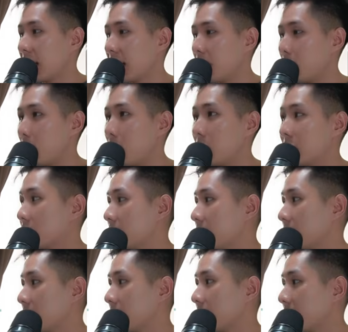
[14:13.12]
which
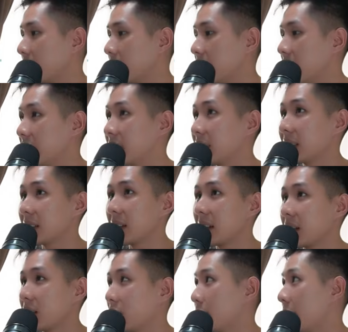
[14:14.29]
is
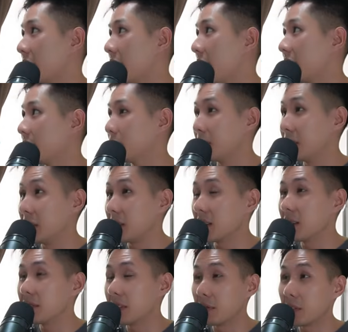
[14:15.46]
your magnetic media.
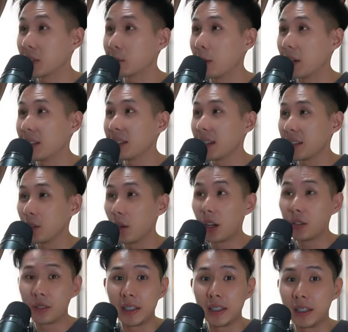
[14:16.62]
The first one, your
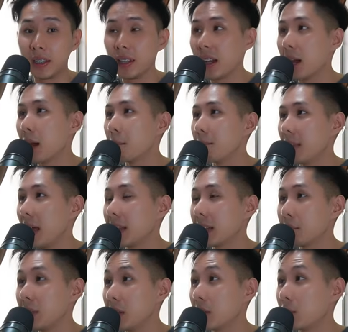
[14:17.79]
HDD. Magnetic
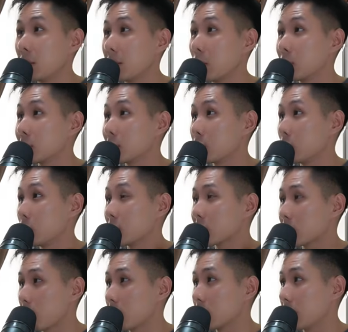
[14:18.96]
media refers to
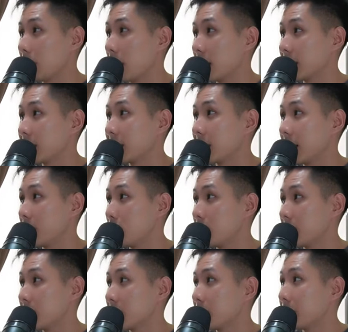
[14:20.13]
storage devices that
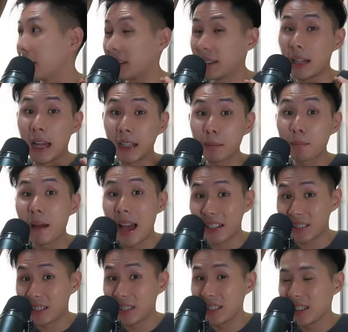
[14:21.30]
uses magnetic
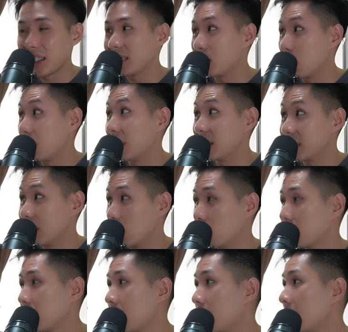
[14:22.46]
pattern, north and south,
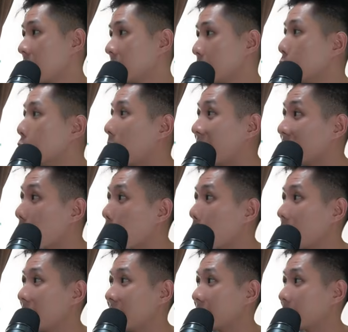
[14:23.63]
to encode
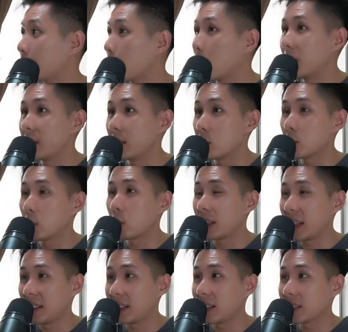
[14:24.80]
and store digital
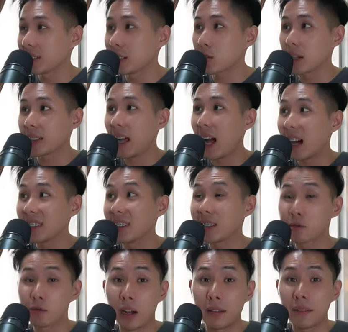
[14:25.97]
data such as hard disk
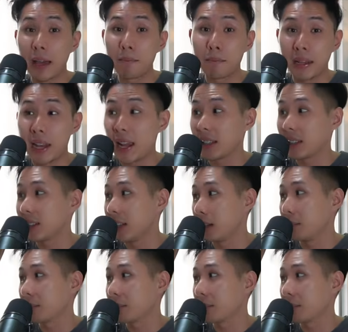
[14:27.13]
drive and magnetic tape.